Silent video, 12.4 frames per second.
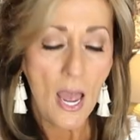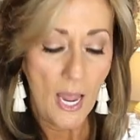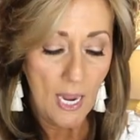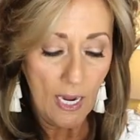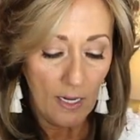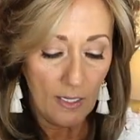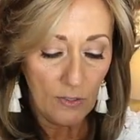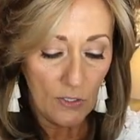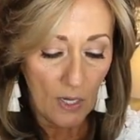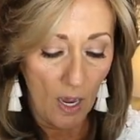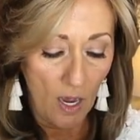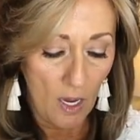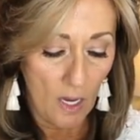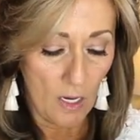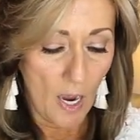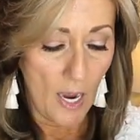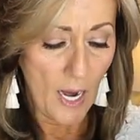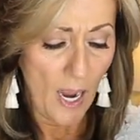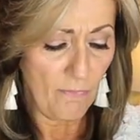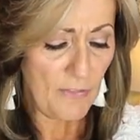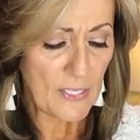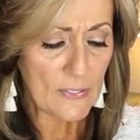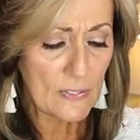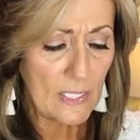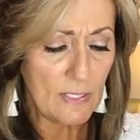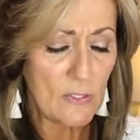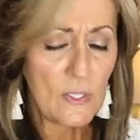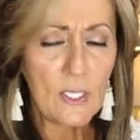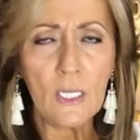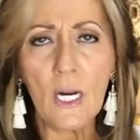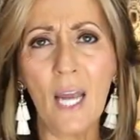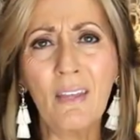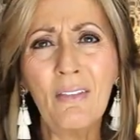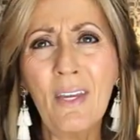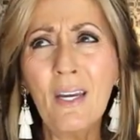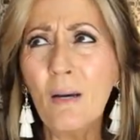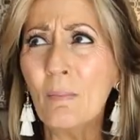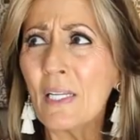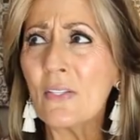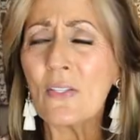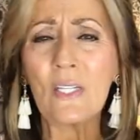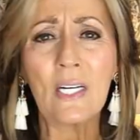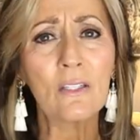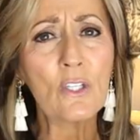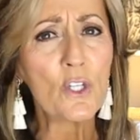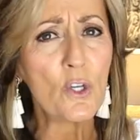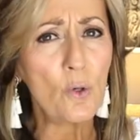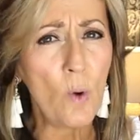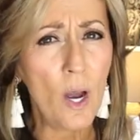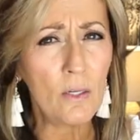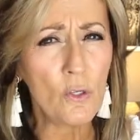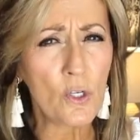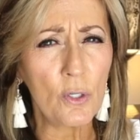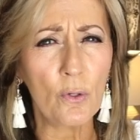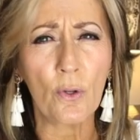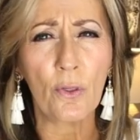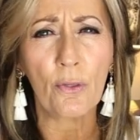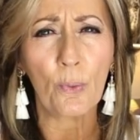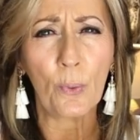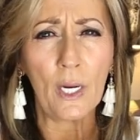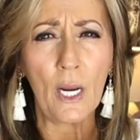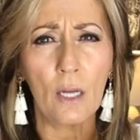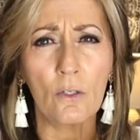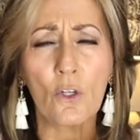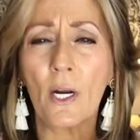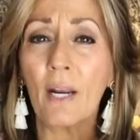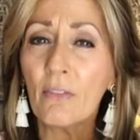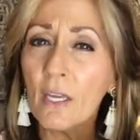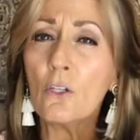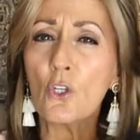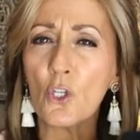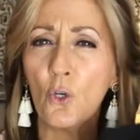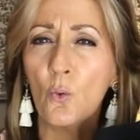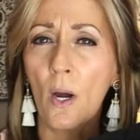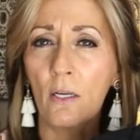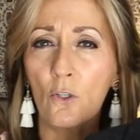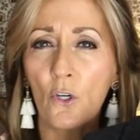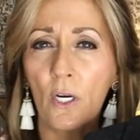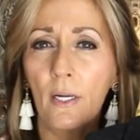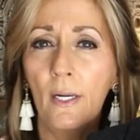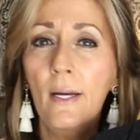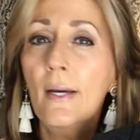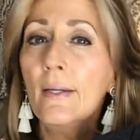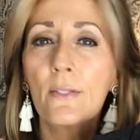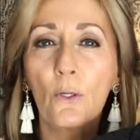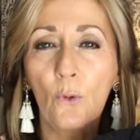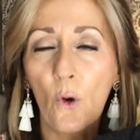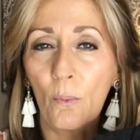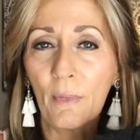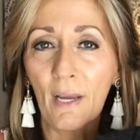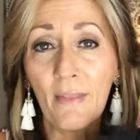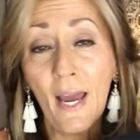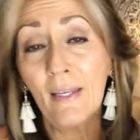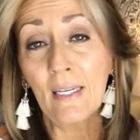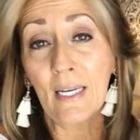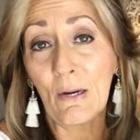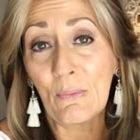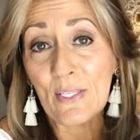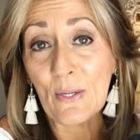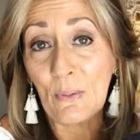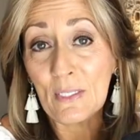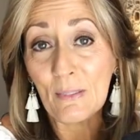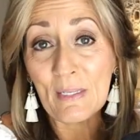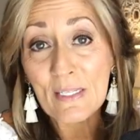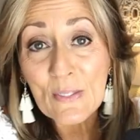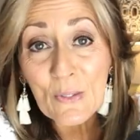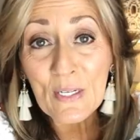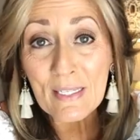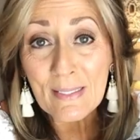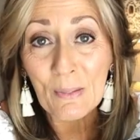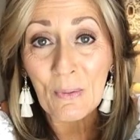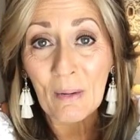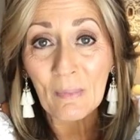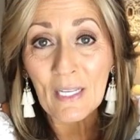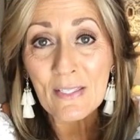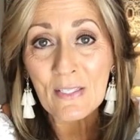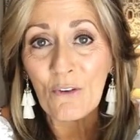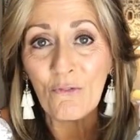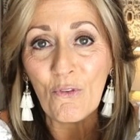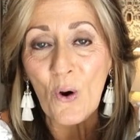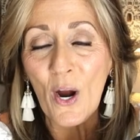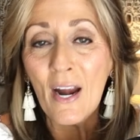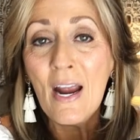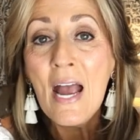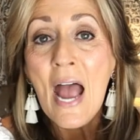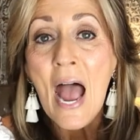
And I have this listed, I think I'm listed at $200 or $300. I think $200. Don't quote me on that. You can always go into my store and see what I'm listed for.